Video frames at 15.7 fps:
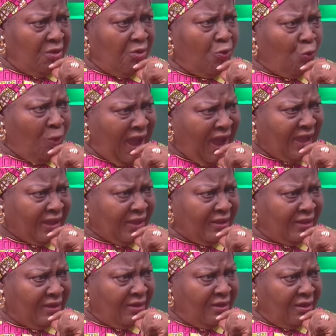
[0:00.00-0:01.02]
Why?
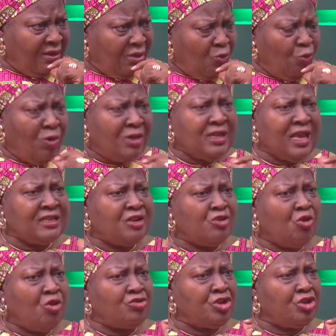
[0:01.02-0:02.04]
What has the
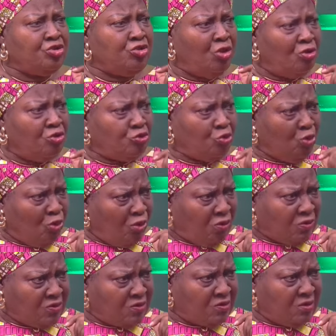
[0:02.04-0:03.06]
country done to
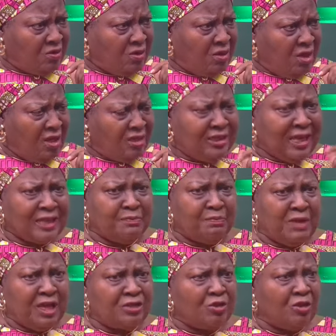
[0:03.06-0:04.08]
us that
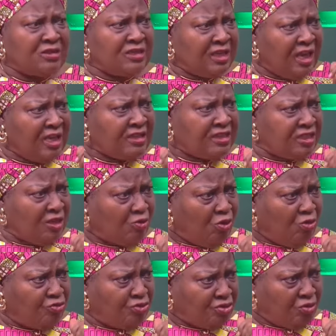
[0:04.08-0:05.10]
makes us hate the
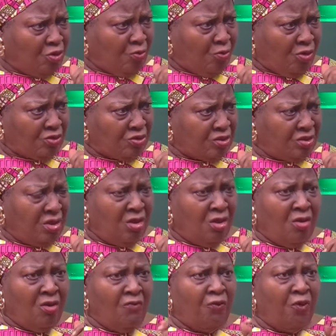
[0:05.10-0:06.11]
country so much?
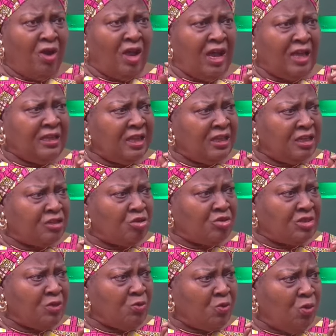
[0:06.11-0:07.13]
For any little
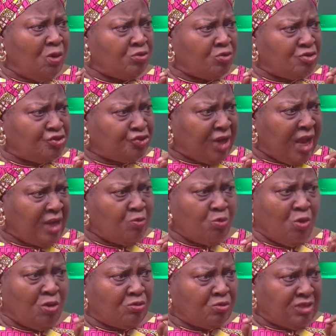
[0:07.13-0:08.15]
thing we want to strike, we
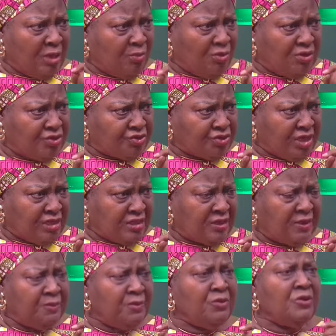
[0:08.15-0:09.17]
want to demonstrate.
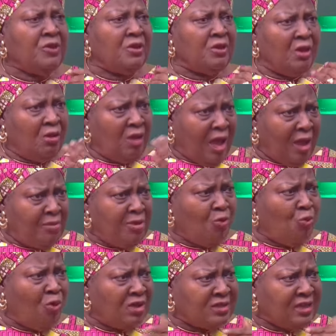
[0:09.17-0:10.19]
I mean,
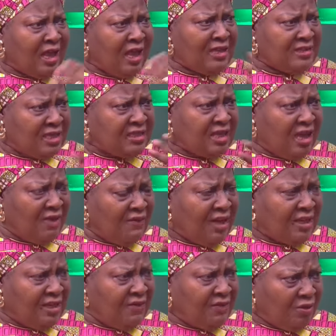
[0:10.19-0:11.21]
what has it ever
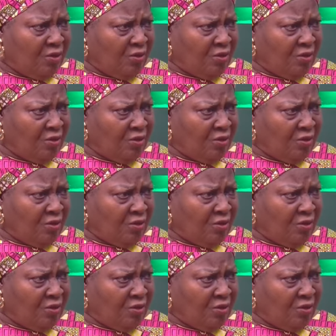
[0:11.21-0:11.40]
given us?